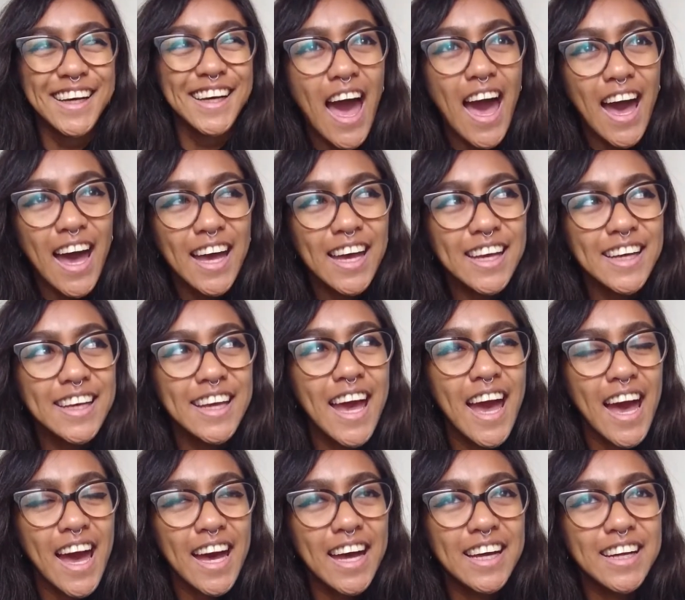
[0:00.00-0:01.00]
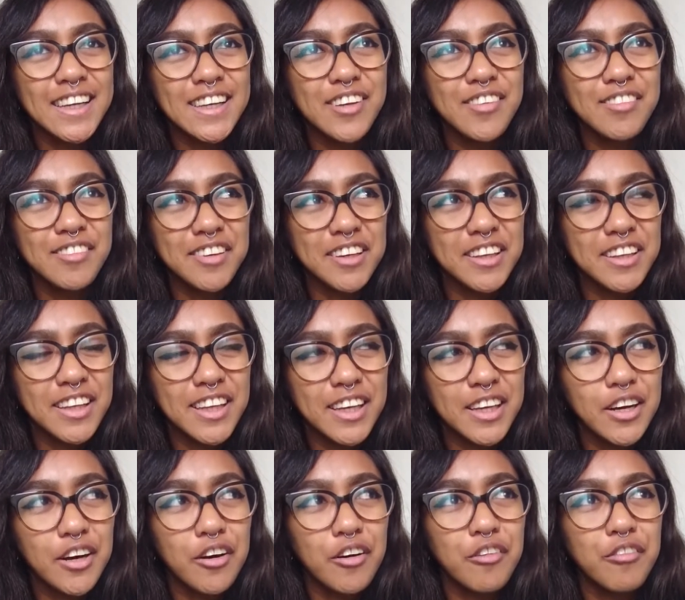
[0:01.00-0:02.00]
I had the
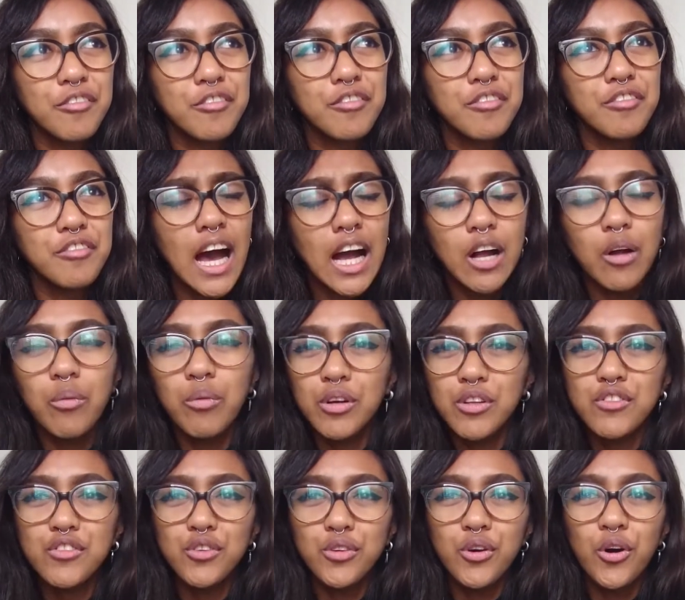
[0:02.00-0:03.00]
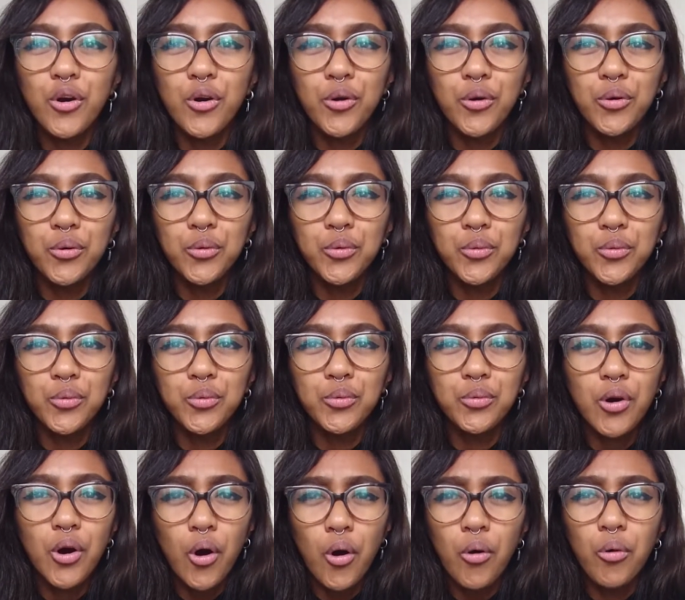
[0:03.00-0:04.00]
feeling of, I want to go
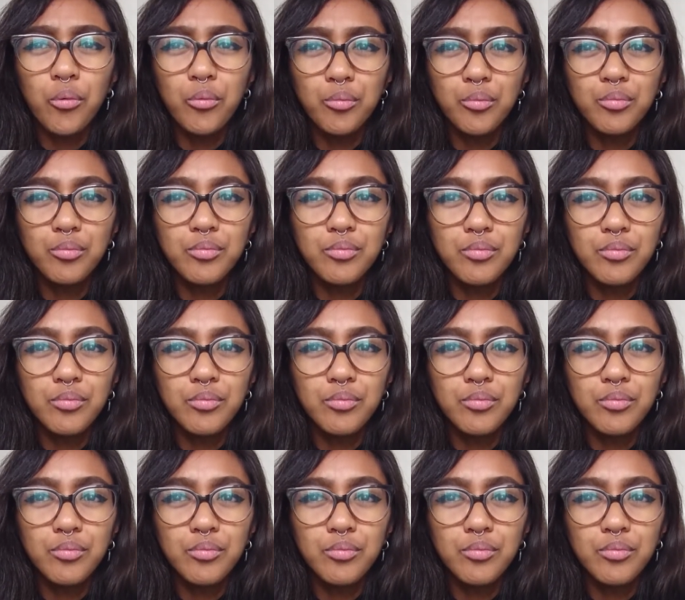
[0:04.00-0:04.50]
home.